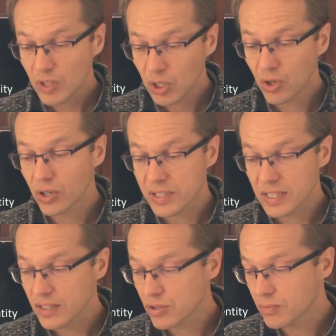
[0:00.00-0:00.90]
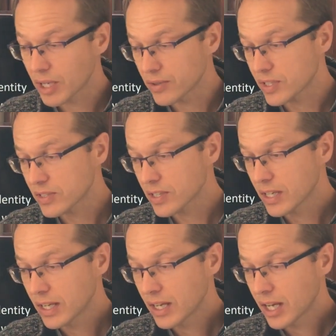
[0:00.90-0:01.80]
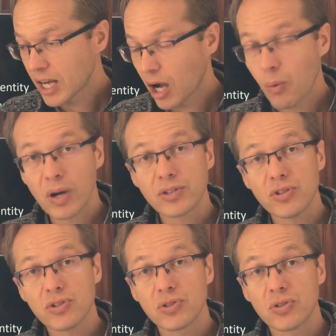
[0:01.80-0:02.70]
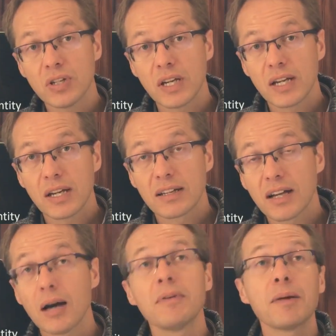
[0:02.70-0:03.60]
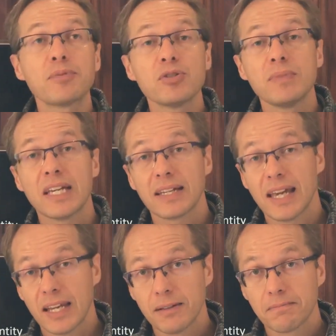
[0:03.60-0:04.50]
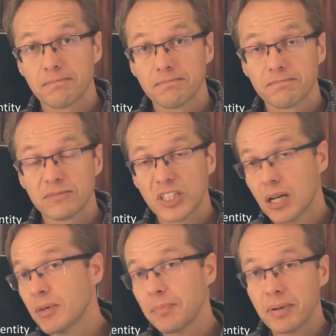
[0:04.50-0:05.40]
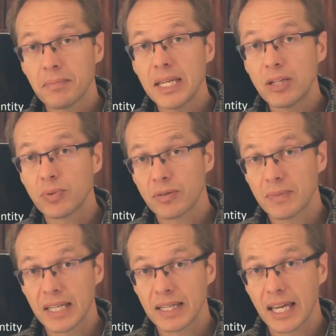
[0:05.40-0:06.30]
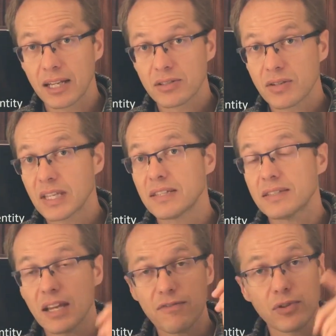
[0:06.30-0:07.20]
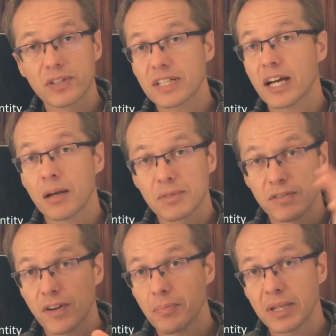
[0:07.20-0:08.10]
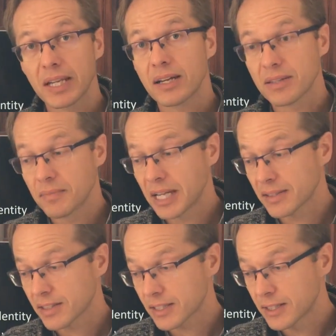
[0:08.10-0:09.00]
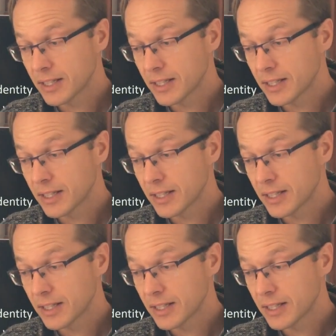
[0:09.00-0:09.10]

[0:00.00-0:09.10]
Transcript: God says to Moses, I want you to come up to me again. Come up and meet with me again. So there's several times of up and down the mountain